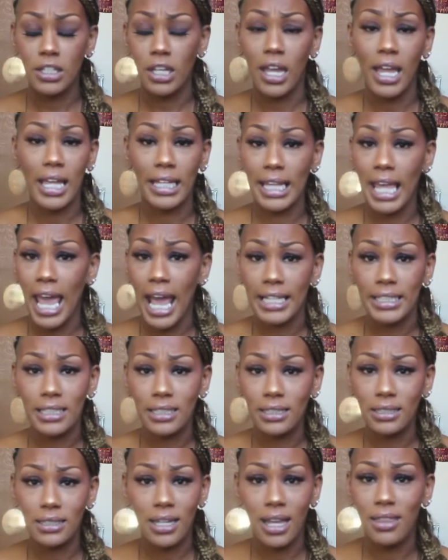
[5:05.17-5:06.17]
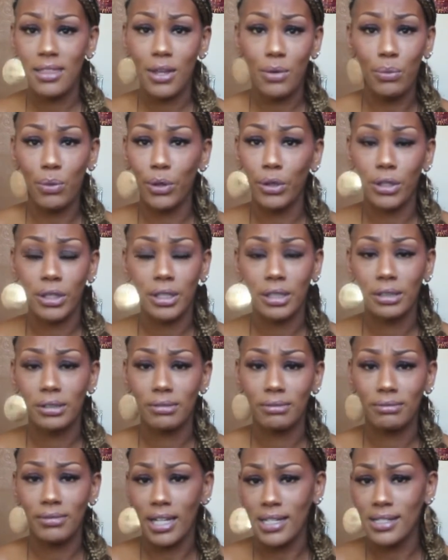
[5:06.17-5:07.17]
an addict and they weren't
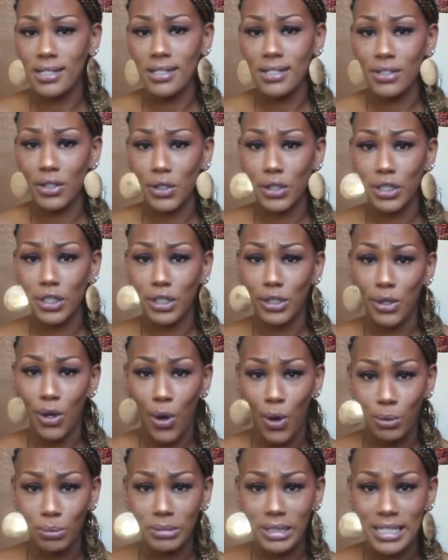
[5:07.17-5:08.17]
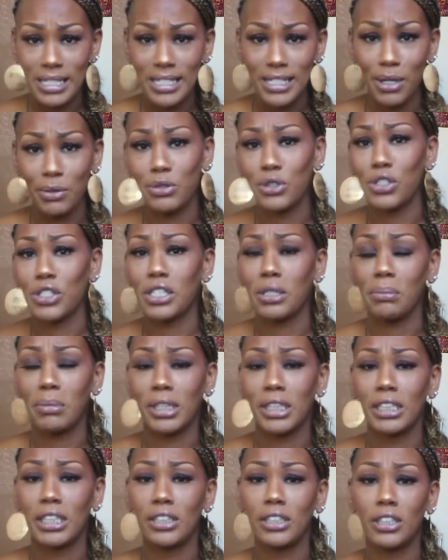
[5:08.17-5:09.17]
necessarily homeless. They were just
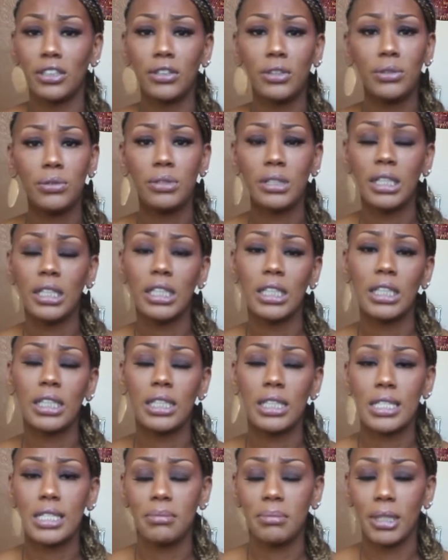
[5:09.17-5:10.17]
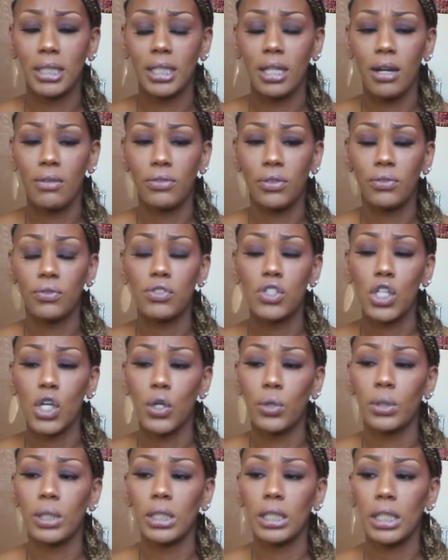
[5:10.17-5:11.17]
somebody that they knew that he could get some money off of.
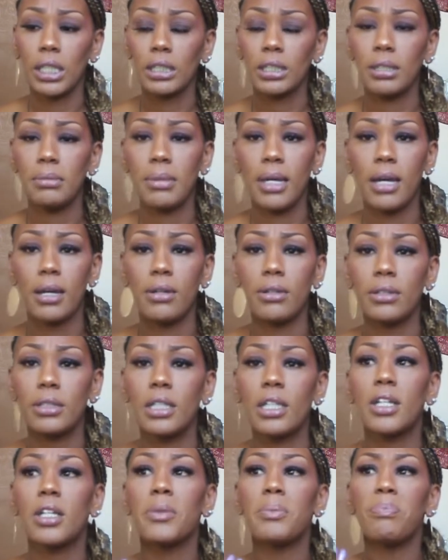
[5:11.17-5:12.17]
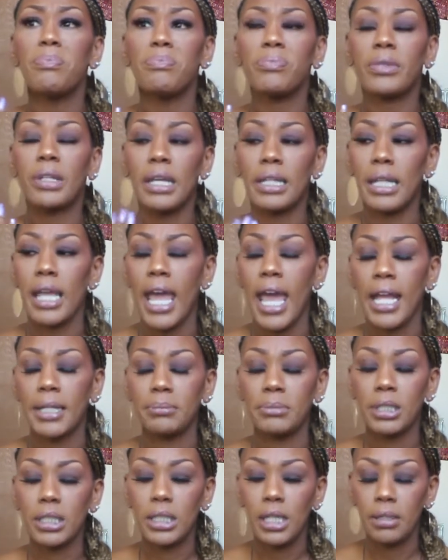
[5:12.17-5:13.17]
So he kicked them out and had
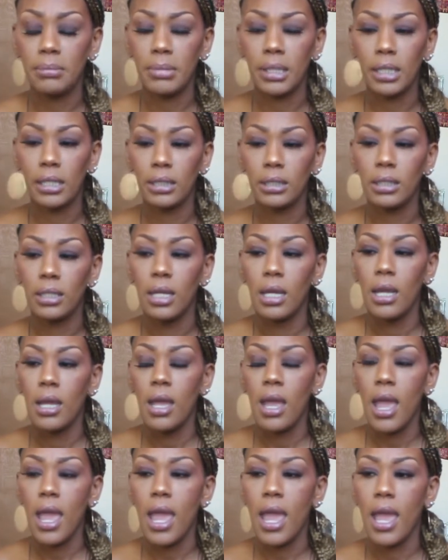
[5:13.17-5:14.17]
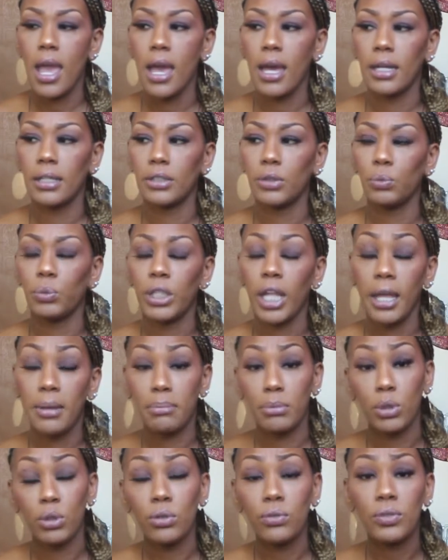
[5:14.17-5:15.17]
me come in. And when I
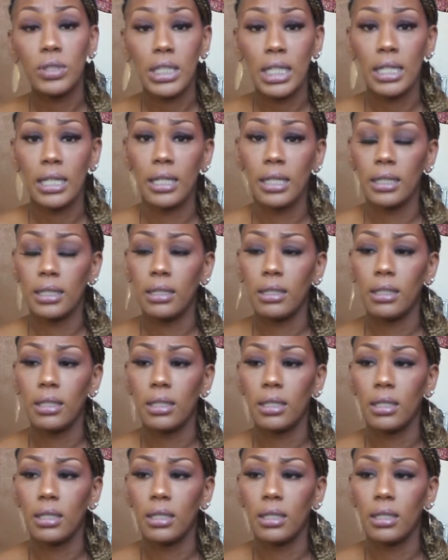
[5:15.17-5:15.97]
moved in,